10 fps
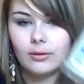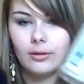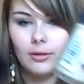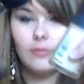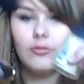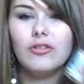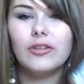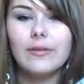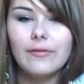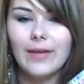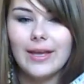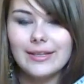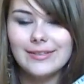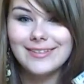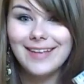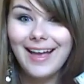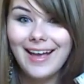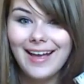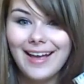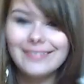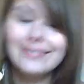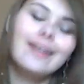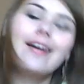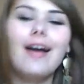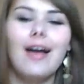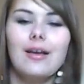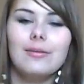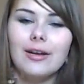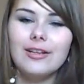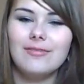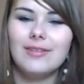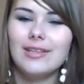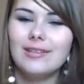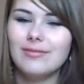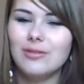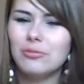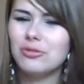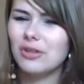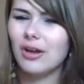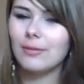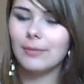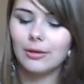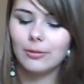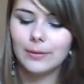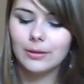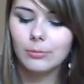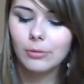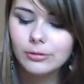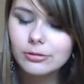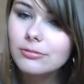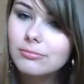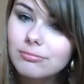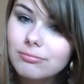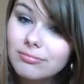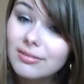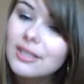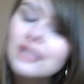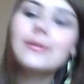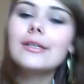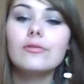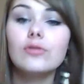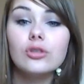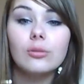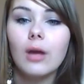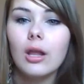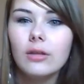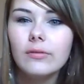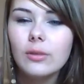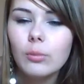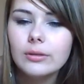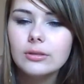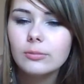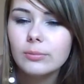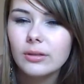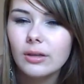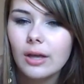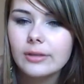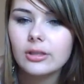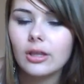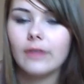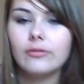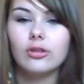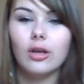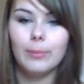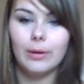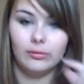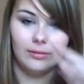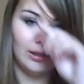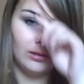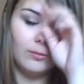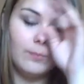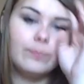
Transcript: They're all for your face. I don't really do much eye makeup anymore, especially with summer. I love it in the winter, but I don't know, I've just got a bit on now.